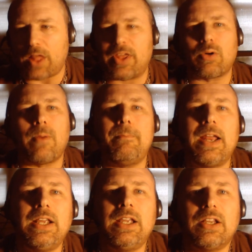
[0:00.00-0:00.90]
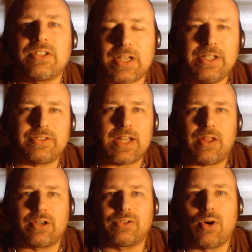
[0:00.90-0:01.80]
there are many sites
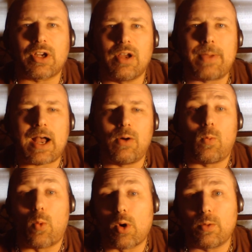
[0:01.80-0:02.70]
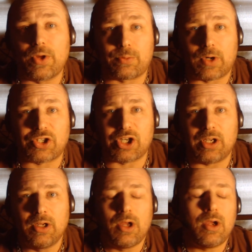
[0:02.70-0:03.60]
now that are talking about war with
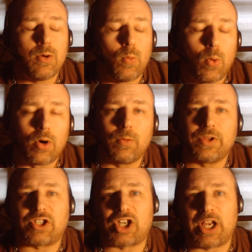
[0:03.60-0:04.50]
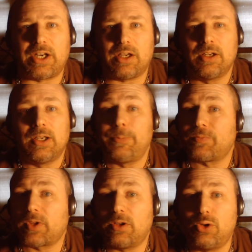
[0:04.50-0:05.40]
Russia, war with China,
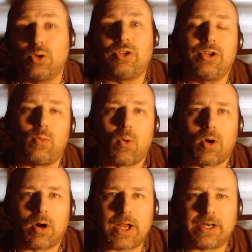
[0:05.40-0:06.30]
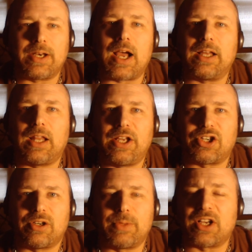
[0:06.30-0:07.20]
nuclear war, and
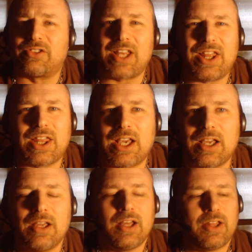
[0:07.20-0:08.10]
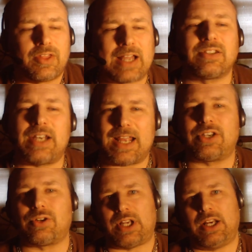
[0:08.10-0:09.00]
annihilation because they think that's an
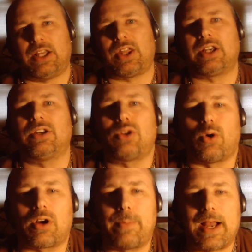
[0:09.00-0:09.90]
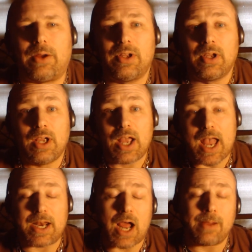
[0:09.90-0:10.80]
entertaining thing to talk about.
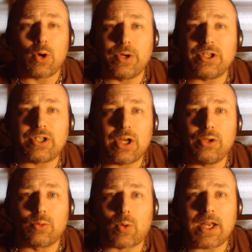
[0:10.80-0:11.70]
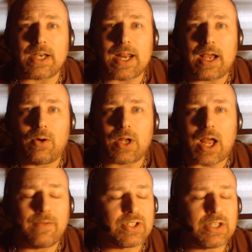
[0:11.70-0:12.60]
And I'm going to tell you right now,
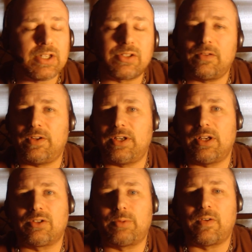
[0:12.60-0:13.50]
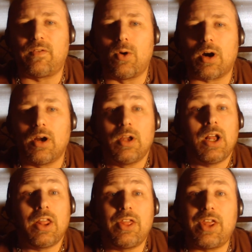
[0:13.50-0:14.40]
I've said this in videos before,
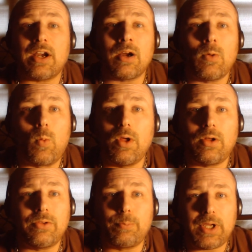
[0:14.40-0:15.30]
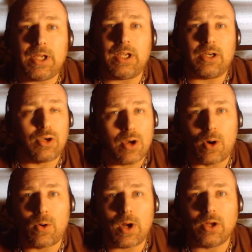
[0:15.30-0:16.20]
there will be
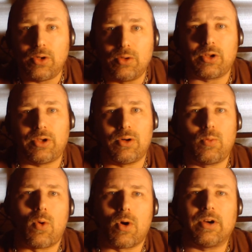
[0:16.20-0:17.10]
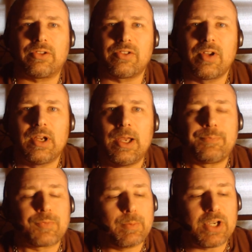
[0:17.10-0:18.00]
no nuclear wars.
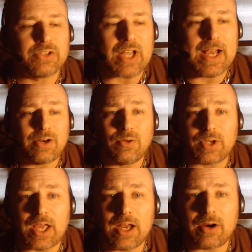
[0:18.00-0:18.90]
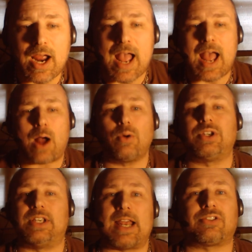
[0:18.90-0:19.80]
Because don't care how
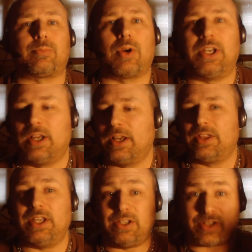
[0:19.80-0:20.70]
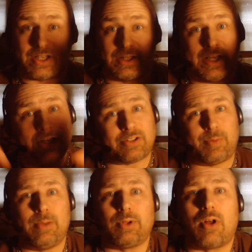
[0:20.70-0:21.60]
desperate these elitist
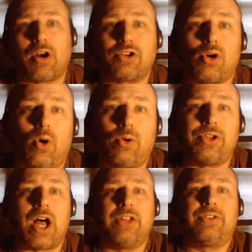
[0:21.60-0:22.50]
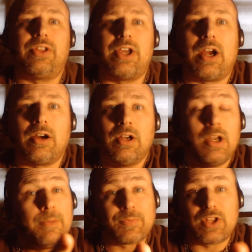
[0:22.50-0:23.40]
people are to hold on to their
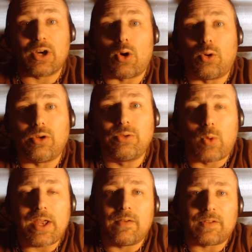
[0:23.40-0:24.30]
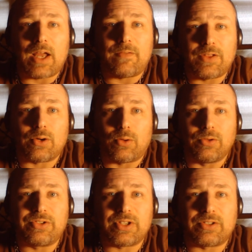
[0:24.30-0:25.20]
their old way of life and their
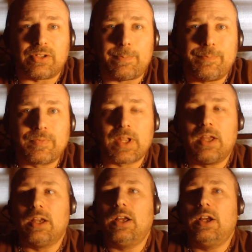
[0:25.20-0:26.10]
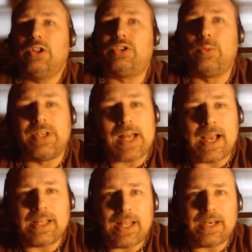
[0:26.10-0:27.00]
old system. To
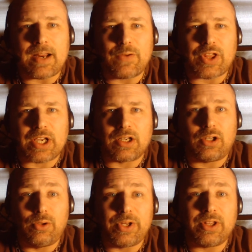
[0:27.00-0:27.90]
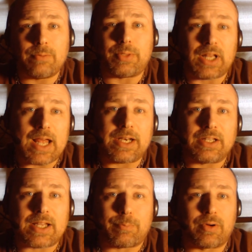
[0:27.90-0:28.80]
annihilate everything, including the
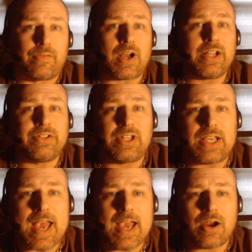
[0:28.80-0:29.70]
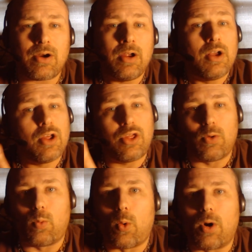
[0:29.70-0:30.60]
planet that provides the air, the
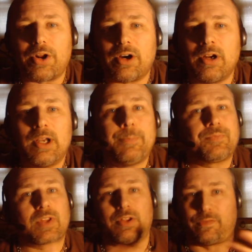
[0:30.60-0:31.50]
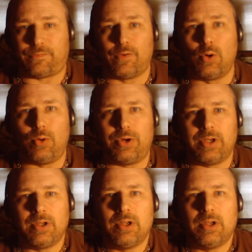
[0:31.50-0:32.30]
water, the food,